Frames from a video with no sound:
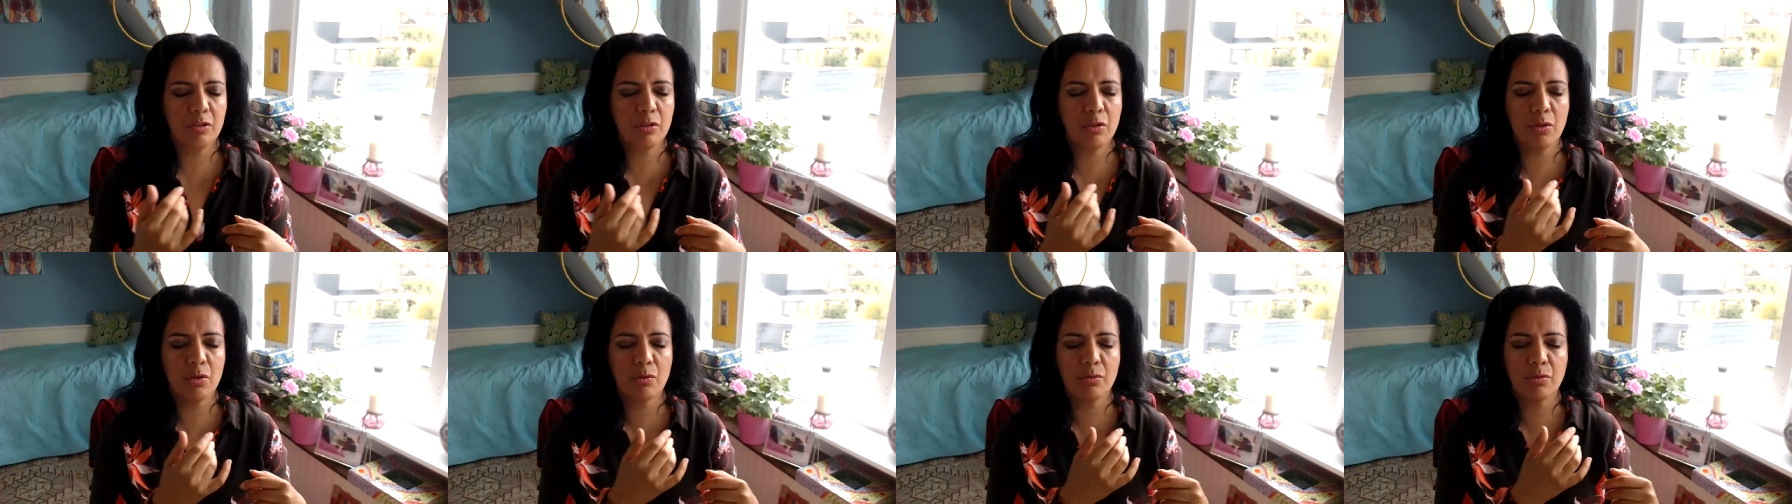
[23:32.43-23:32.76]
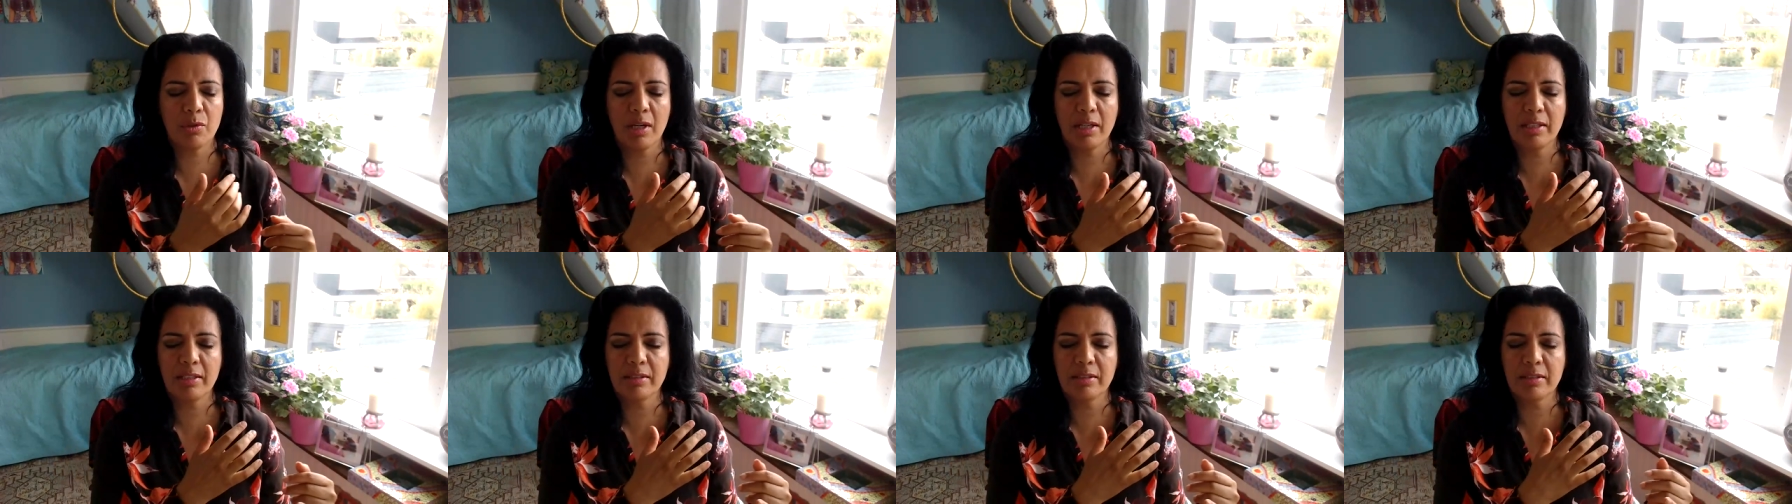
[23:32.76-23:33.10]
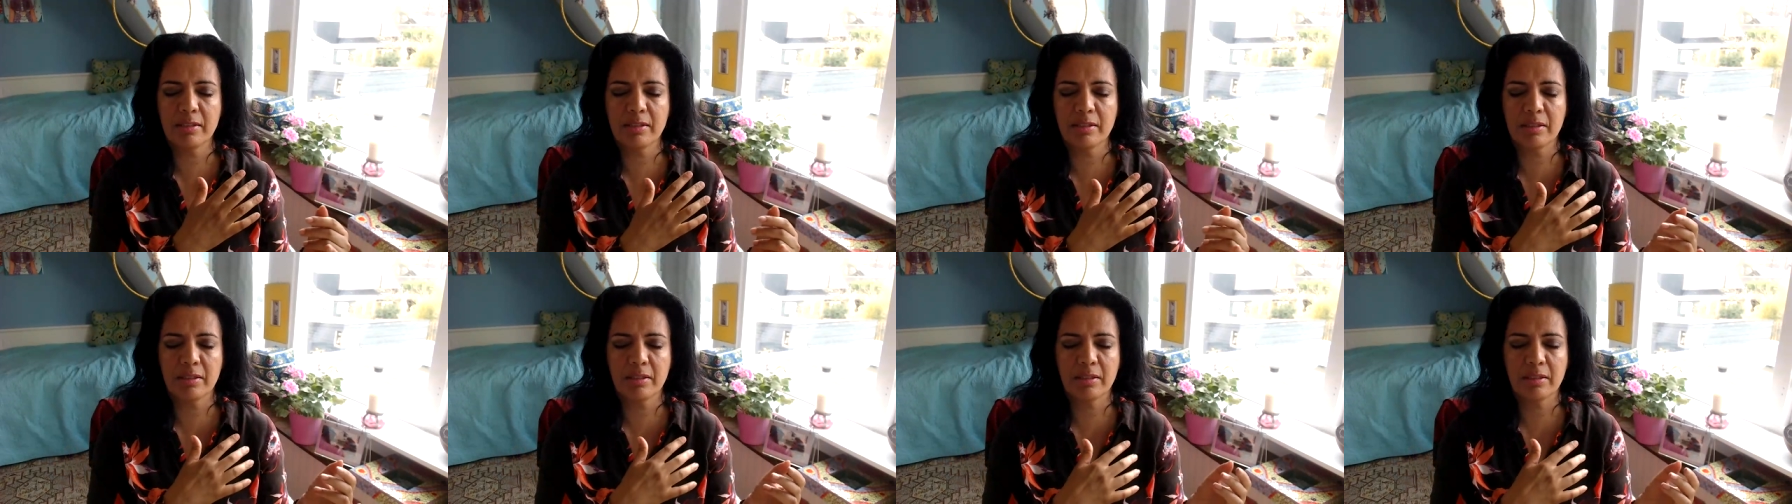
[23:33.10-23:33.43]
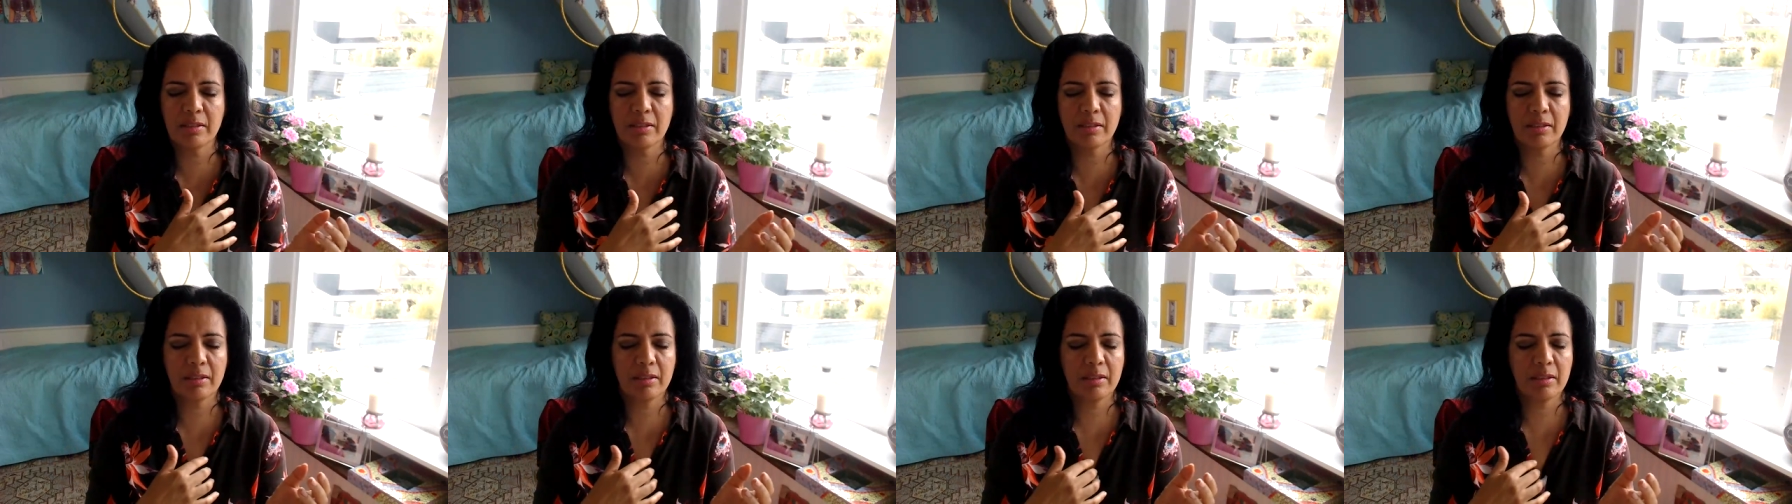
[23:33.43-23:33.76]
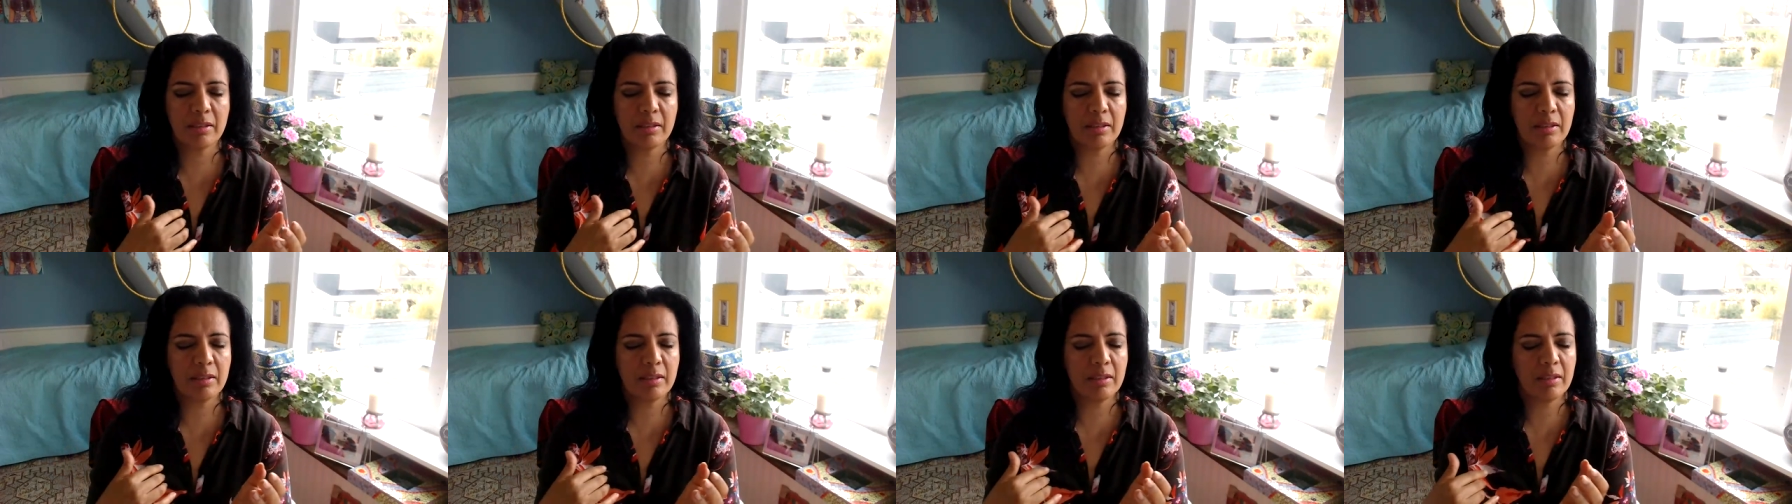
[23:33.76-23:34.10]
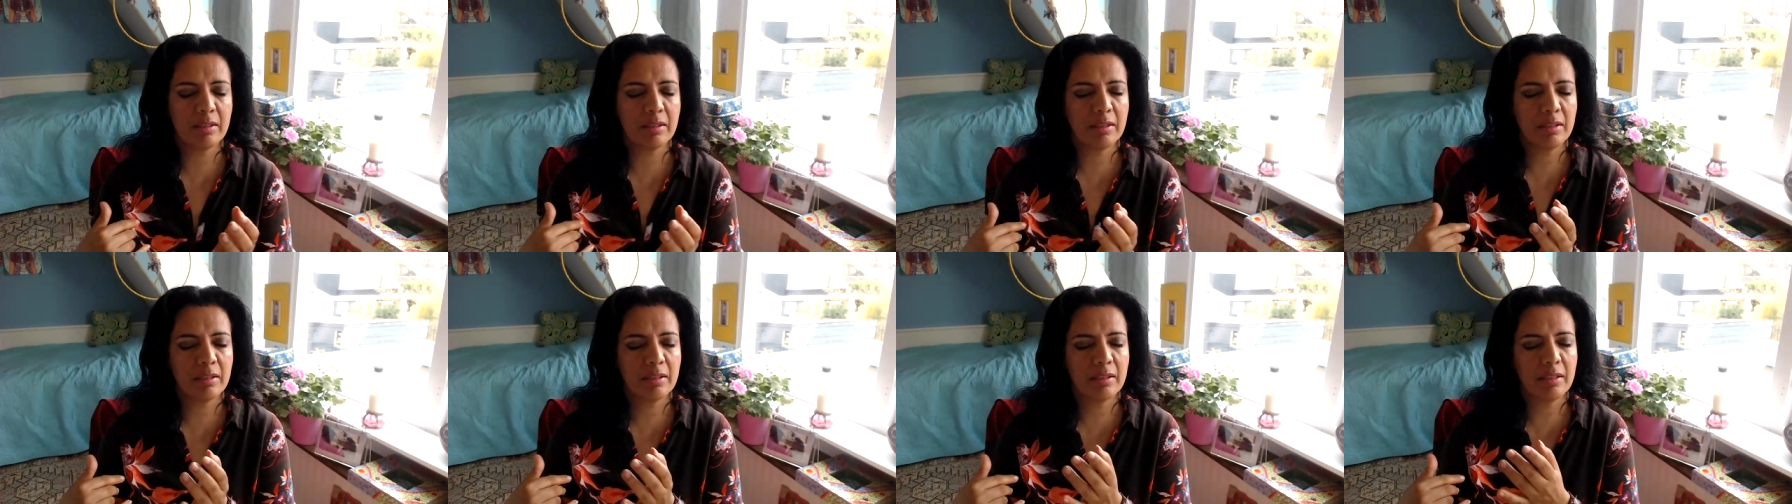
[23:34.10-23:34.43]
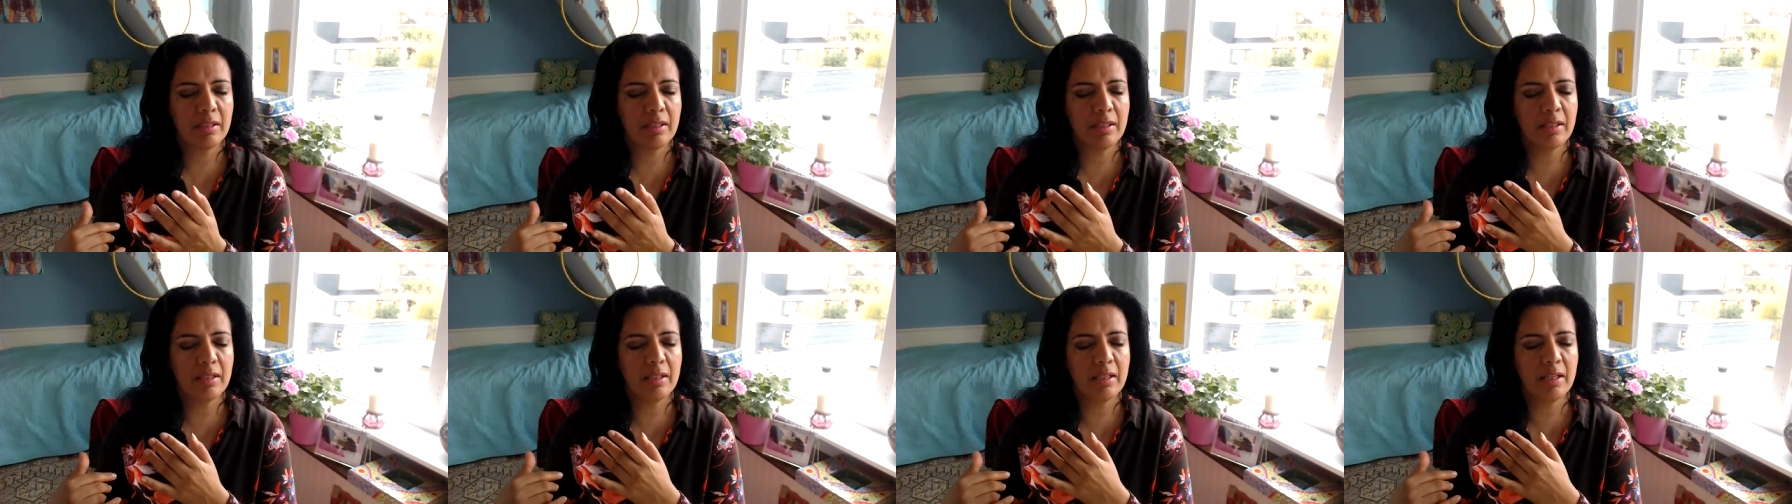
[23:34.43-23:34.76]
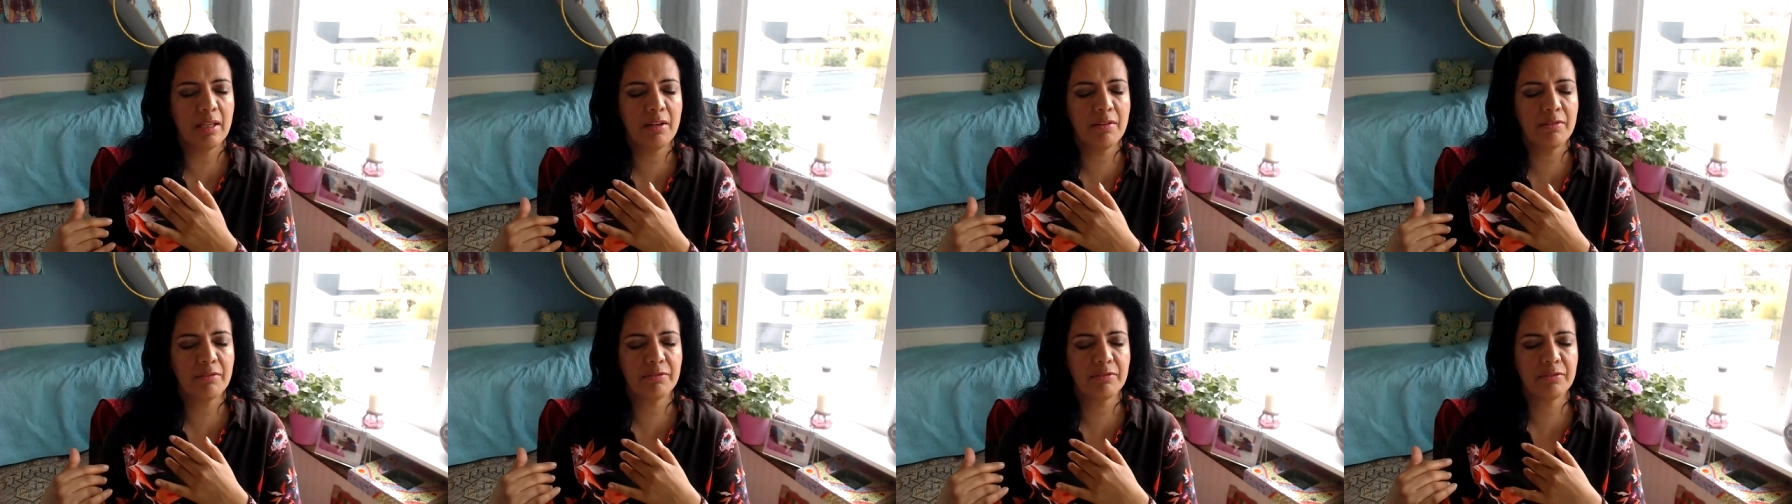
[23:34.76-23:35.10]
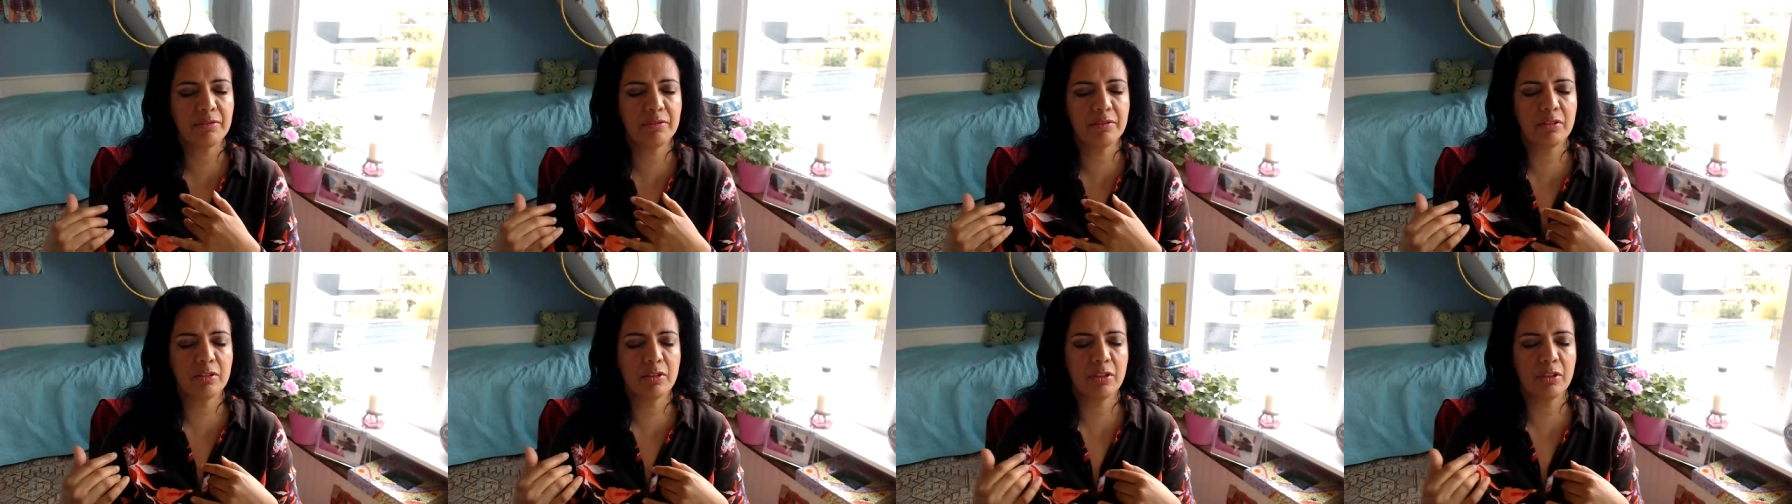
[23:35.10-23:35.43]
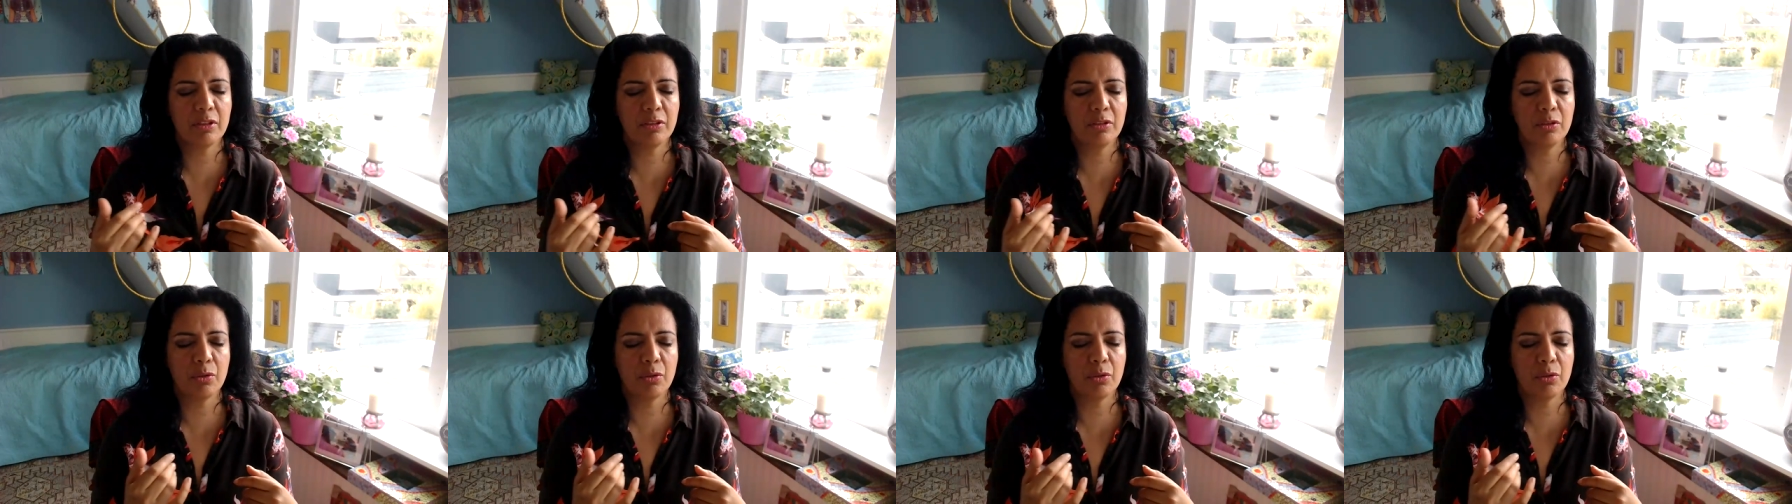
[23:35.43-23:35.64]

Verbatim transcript: your right and left